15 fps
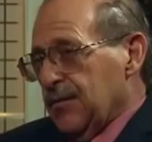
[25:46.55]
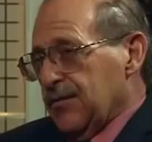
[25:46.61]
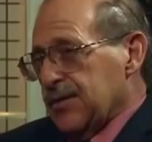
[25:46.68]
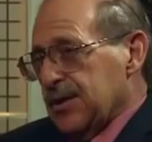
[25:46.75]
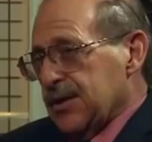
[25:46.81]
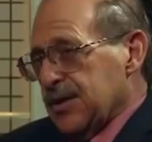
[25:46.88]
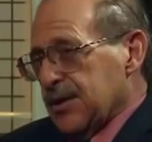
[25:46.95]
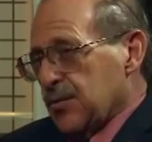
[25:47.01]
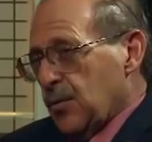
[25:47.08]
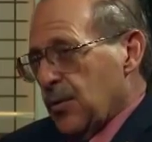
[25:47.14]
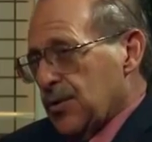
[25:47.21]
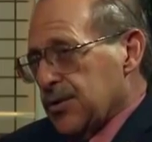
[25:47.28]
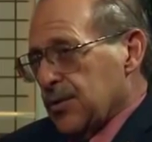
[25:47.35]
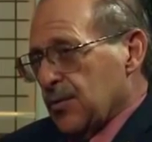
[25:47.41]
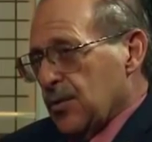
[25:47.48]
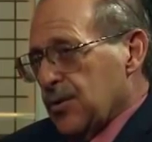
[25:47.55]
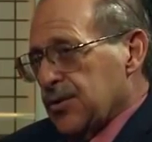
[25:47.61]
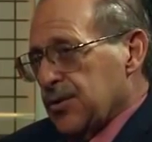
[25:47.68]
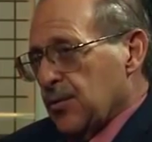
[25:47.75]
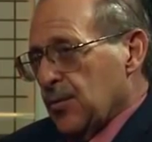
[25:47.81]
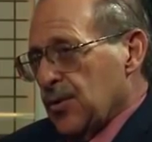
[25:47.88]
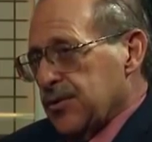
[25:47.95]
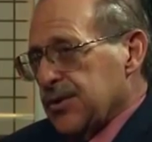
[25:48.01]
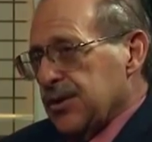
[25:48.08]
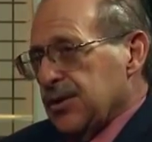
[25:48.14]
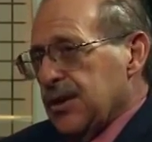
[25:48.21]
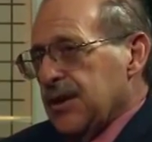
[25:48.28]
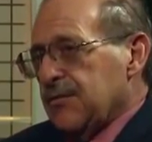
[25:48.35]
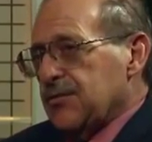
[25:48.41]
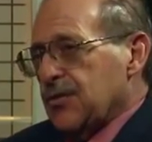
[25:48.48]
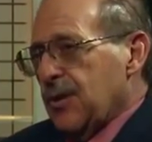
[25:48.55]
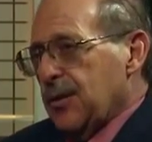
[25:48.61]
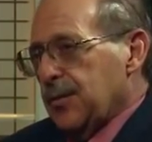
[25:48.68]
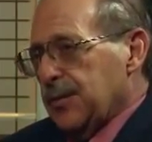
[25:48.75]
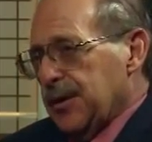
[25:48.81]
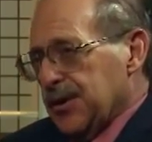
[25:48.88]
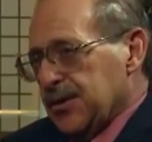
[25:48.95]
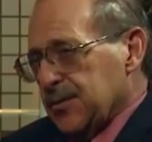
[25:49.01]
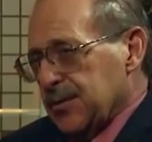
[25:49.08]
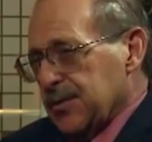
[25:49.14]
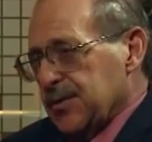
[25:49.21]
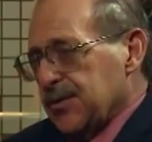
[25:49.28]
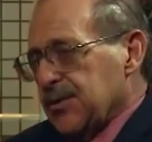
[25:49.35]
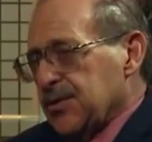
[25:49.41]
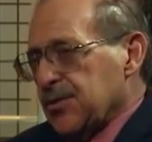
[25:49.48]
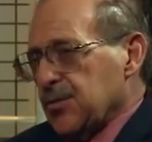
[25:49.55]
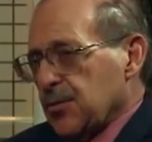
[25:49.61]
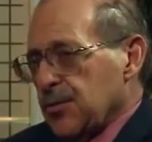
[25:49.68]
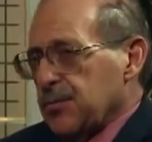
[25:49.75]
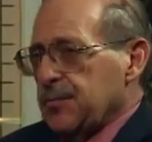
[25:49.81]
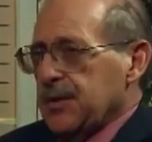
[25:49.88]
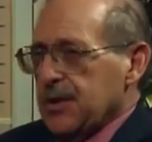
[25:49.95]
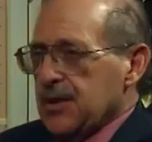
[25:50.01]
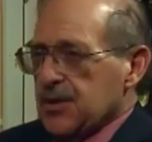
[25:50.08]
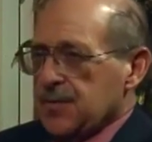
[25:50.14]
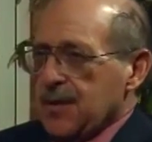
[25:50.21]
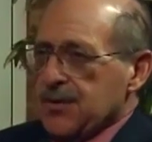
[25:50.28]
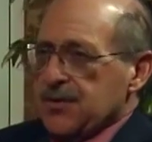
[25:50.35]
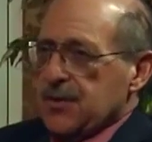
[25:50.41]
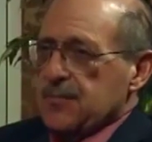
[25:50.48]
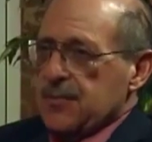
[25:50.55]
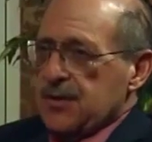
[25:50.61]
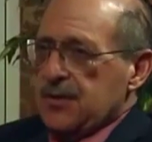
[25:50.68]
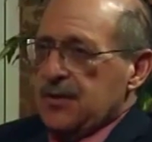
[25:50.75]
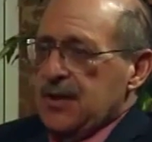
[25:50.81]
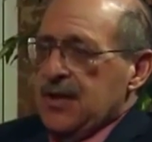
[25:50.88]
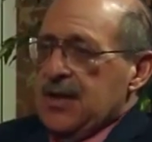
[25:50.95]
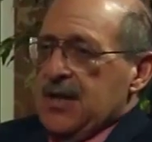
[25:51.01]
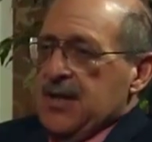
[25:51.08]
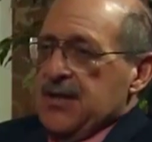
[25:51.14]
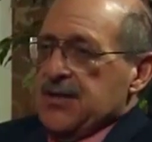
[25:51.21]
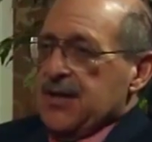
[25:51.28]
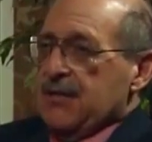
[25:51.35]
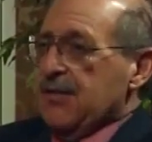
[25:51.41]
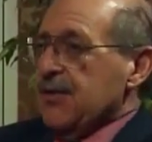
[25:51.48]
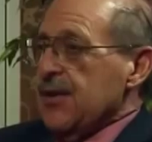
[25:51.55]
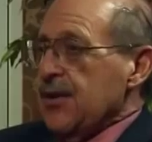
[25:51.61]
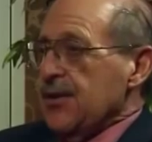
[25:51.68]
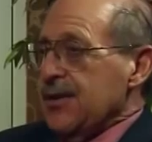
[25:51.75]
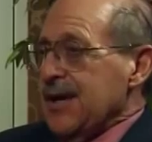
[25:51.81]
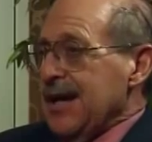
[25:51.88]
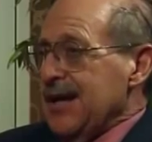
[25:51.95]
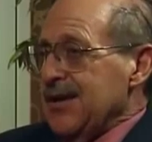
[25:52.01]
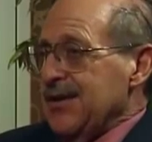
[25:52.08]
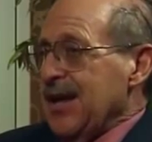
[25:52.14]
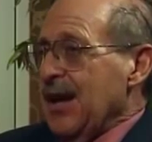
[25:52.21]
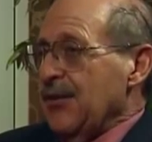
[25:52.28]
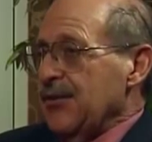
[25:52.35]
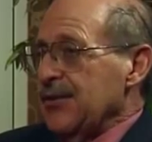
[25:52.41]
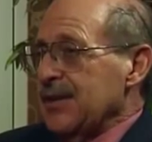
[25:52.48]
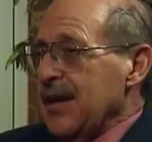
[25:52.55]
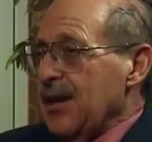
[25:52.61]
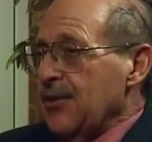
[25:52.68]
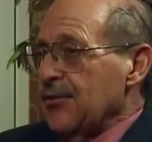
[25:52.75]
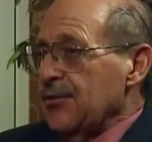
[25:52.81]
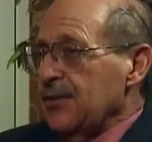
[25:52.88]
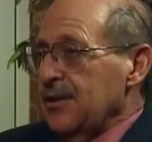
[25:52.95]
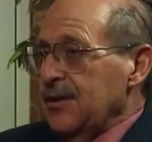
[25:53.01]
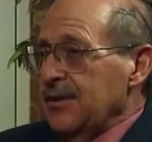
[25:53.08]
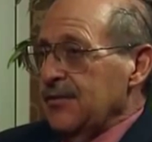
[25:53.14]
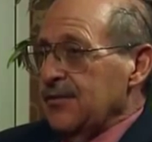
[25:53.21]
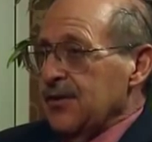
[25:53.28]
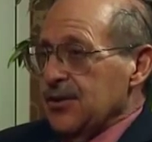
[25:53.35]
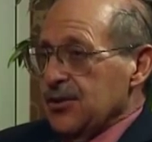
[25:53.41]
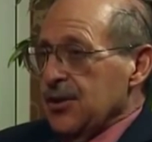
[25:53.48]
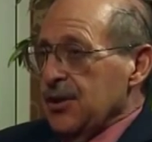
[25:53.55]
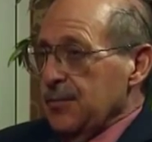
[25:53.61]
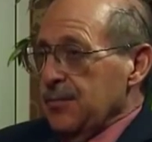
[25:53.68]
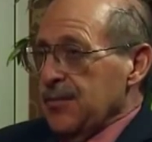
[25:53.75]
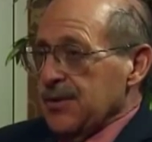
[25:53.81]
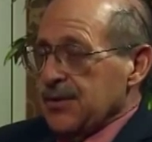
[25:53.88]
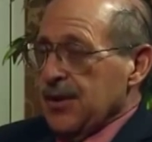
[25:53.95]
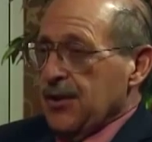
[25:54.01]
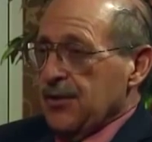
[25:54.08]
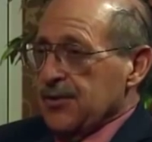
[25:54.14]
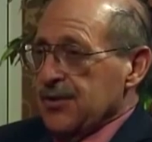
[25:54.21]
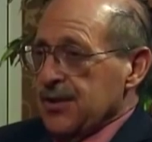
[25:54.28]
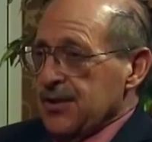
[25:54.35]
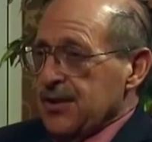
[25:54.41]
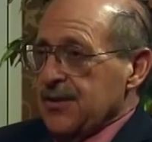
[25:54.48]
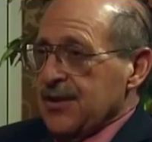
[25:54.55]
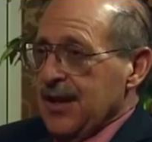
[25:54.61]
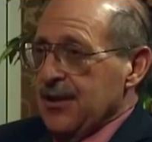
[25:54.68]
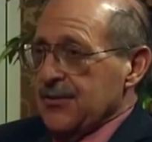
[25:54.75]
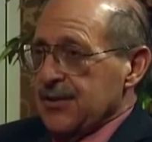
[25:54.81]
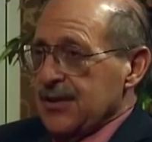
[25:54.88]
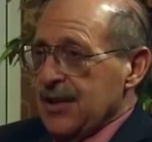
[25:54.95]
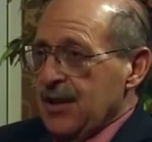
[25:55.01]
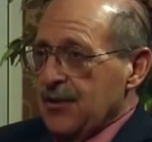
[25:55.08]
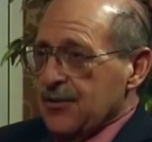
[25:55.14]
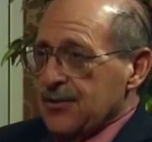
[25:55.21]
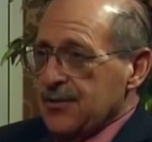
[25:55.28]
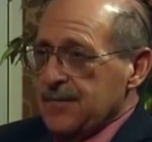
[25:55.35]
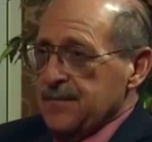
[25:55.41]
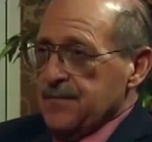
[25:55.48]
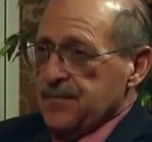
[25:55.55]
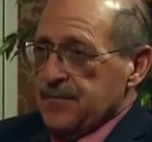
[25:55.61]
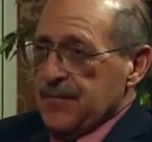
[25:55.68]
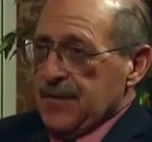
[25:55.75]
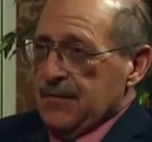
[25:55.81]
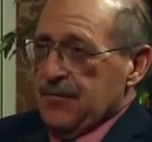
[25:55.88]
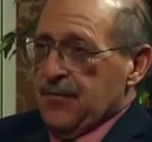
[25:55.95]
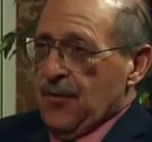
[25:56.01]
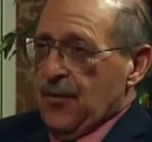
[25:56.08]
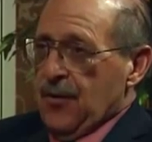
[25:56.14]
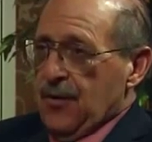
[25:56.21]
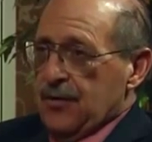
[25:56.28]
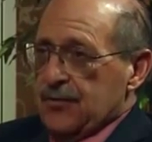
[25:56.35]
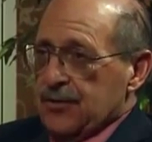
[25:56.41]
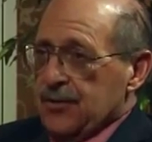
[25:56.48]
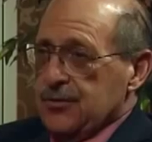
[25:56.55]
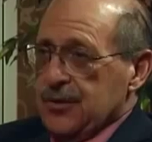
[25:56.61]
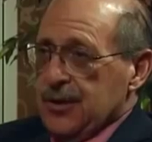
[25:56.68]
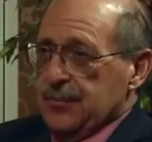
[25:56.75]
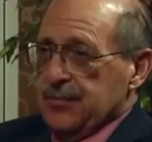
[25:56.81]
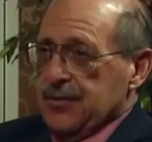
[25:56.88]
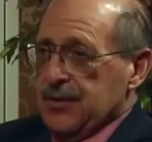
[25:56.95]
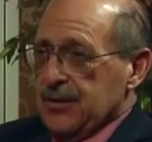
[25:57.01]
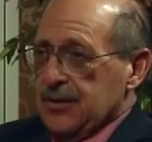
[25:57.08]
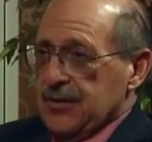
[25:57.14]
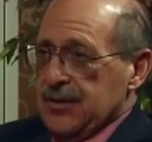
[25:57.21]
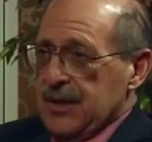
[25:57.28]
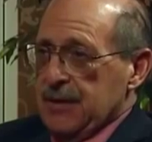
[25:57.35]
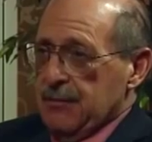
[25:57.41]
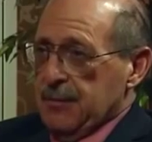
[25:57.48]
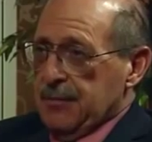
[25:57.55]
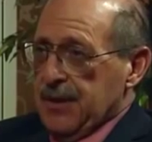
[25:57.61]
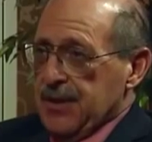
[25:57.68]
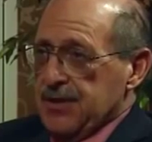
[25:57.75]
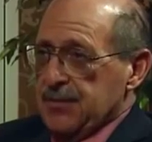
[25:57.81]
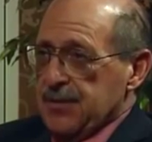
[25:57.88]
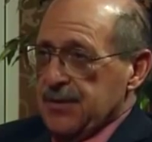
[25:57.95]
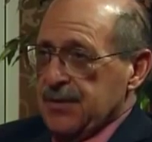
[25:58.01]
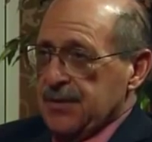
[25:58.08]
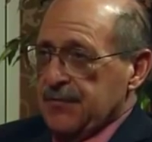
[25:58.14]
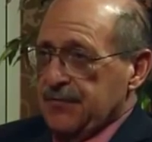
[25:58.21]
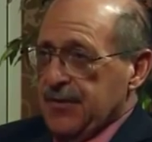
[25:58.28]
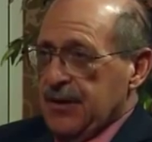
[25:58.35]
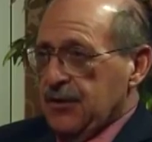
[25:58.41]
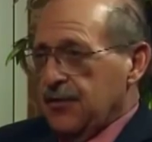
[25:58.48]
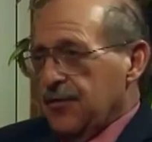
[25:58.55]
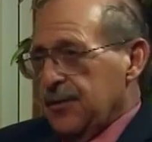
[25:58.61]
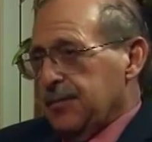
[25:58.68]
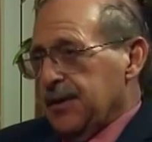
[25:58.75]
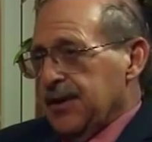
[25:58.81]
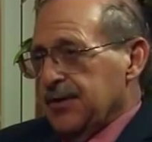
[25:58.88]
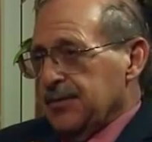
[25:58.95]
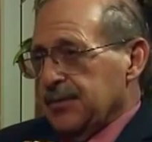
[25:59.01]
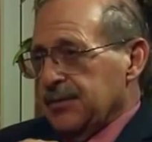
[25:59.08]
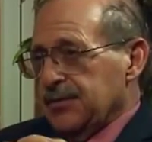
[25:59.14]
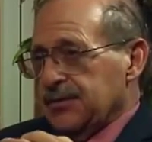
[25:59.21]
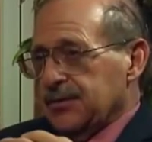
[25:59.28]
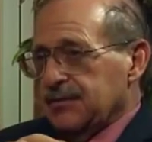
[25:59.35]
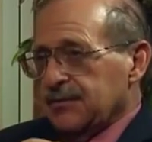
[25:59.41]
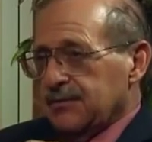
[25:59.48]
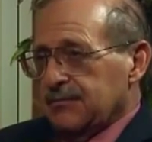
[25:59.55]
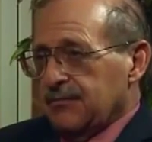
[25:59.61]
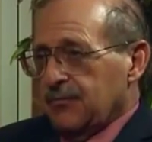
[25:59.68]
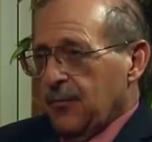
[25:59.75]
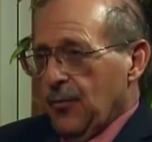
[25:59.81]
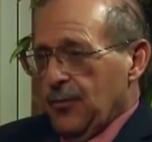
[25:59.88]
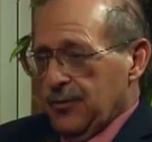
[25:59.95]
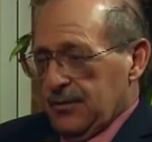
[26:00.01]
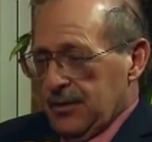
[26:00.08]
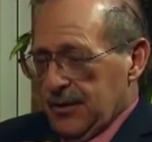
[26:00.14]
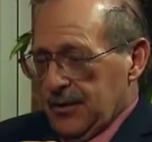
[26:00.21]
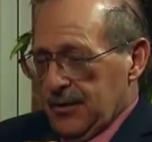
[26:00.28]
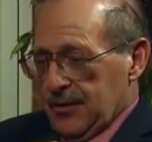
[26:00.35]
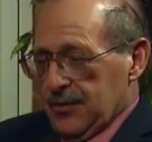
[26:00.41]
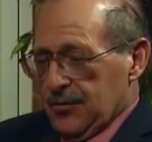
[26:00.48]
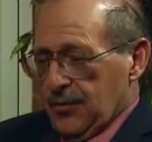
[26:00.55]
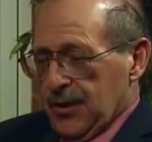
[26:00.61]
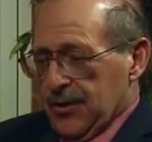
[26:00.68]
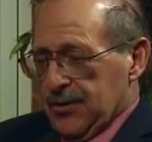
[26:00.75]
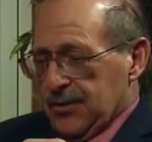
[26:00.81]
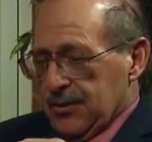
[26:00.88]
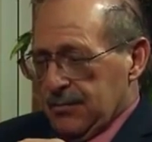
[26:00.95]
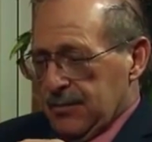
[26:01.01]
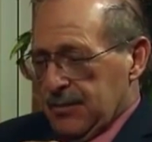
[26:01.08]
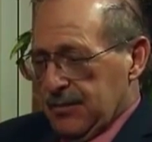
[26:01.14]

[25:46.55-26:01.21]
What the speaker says: disease gets worse and worse and worse. Then you have joint replacements. And this is where the big expense comes in. $780,000 for each hip. That's $160,000 for 2 hips, and the knee replacements and the finger replacements and 4 joints and